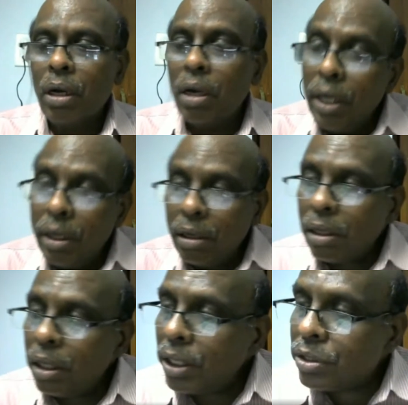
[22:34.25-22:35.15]

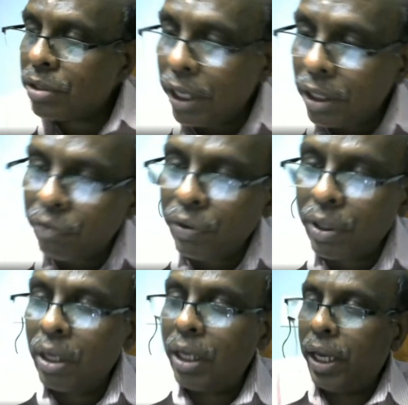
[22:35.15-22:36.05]
clearly
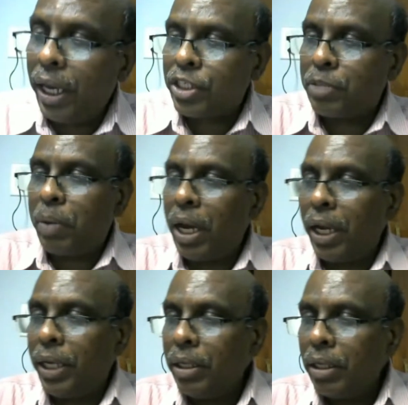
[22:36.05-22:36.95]
scientifically
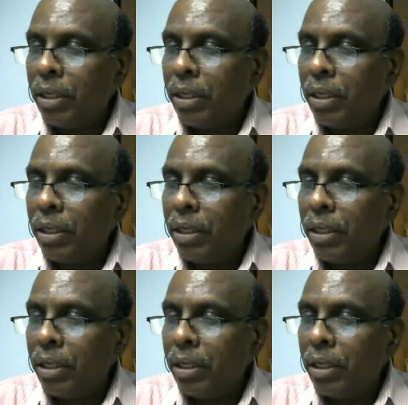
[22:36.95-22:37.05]
explain